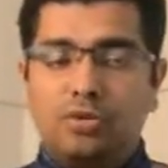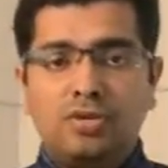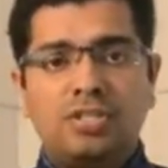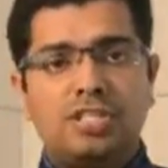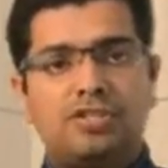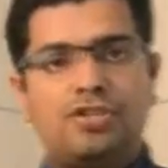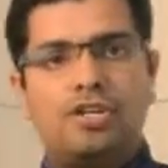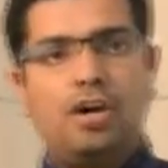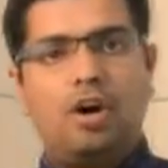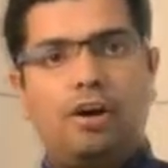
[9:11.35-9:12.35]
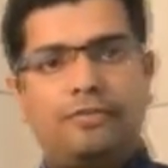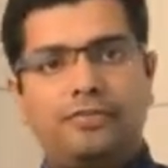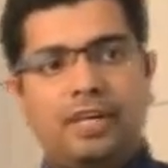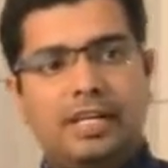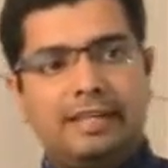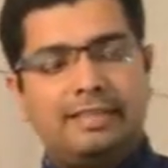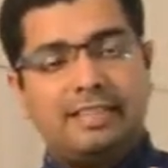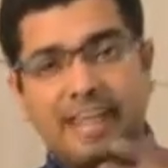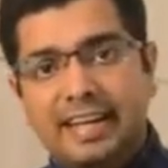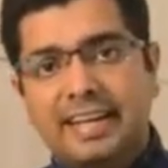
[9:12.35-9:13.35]
usage of
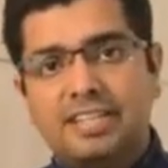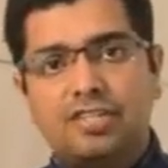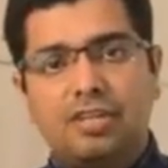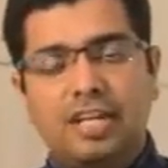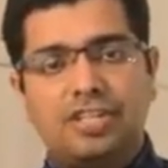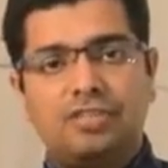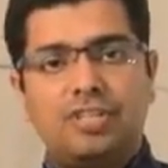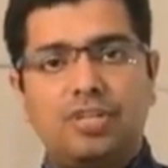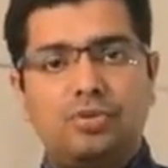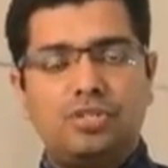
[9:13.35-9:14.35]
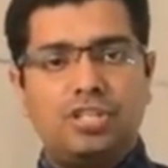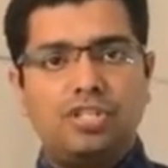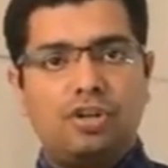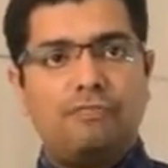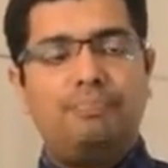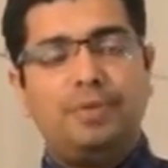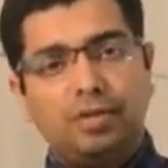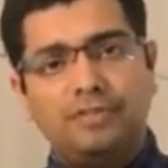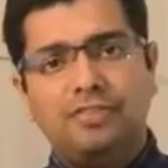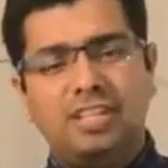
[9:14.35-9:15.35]
3-day installations, the usage of
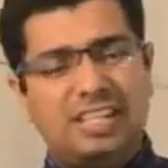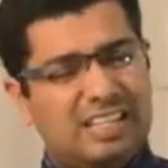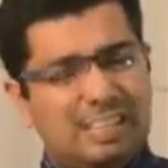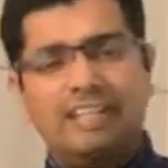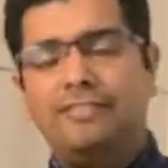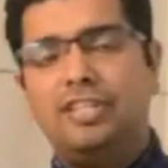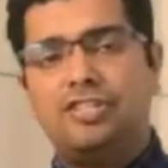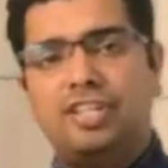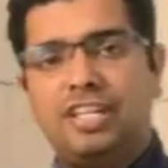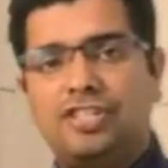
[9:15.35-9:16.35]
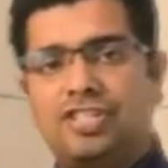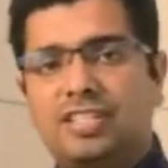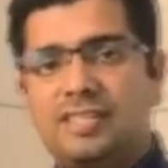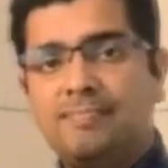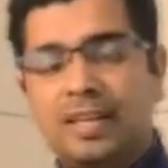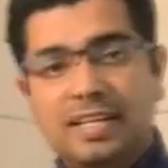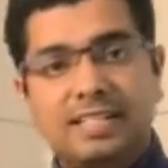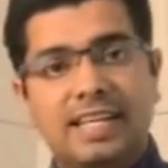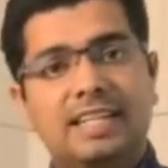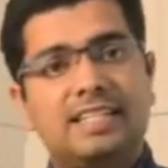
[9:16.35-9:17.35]
beautiful, colorful installations
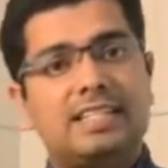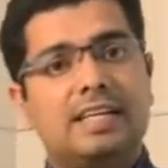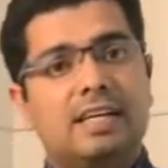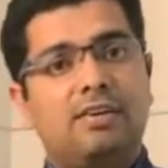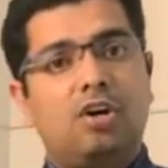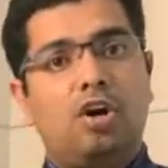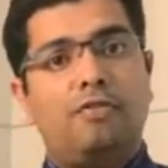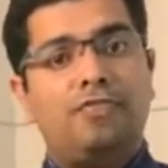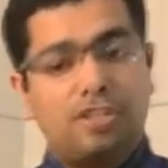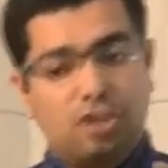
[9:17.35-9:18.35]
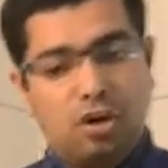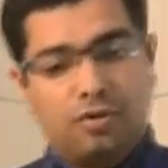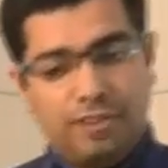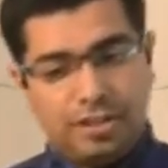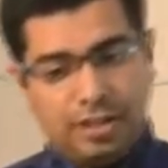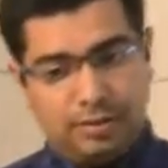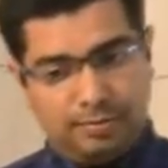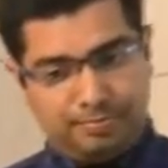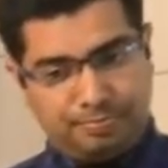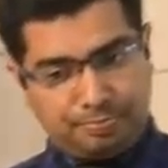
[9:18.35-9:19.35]
is of the talk of the
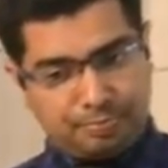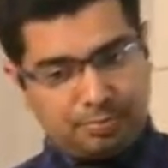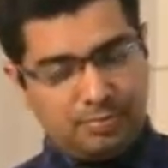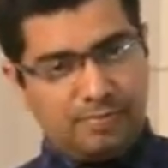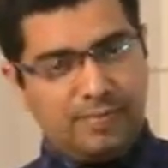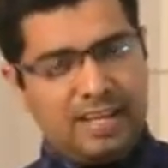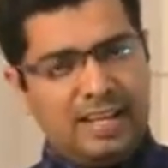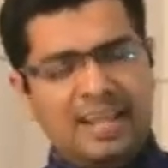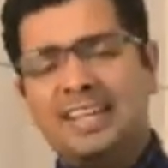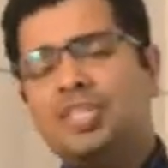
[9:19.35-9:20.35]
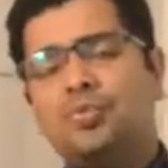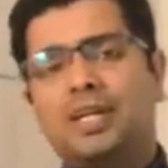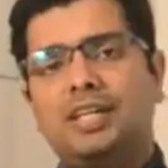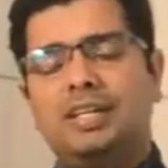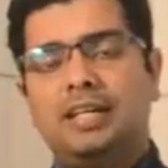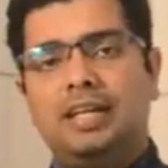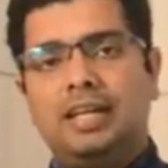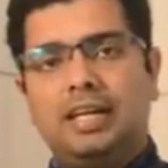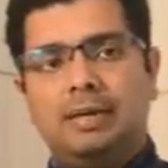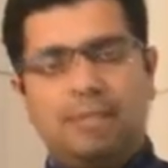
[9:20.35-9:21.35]
town. Next one,
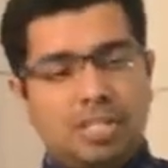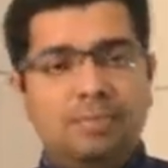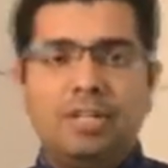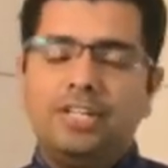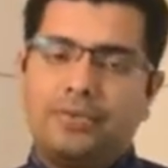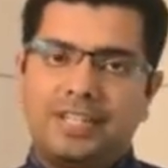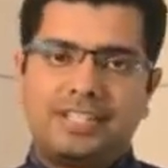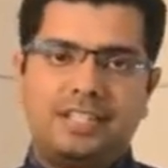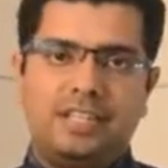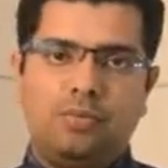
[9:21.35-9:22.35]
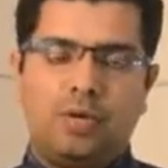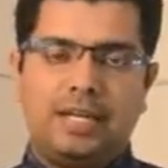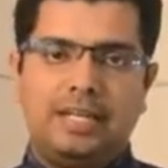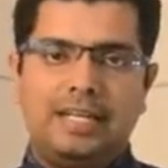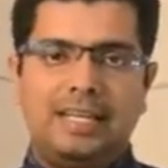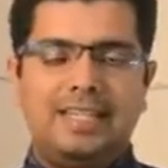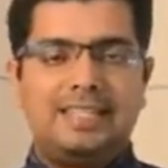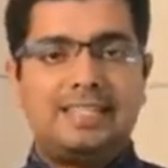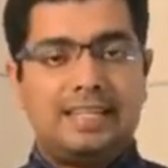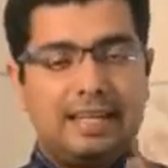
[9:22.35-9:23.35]
much more interesting one,
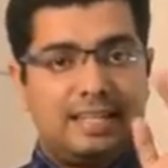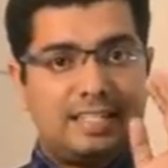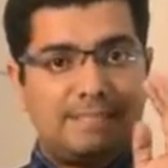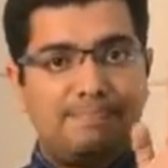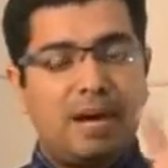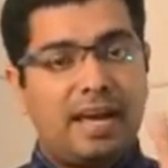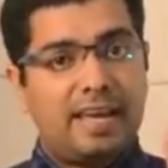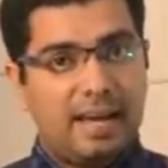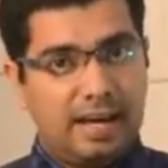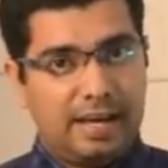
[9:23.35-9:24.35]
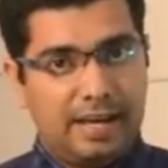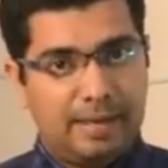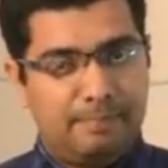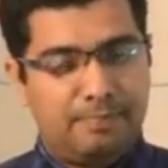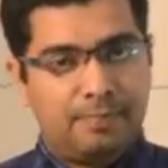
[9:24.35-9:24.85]
is a spy eye.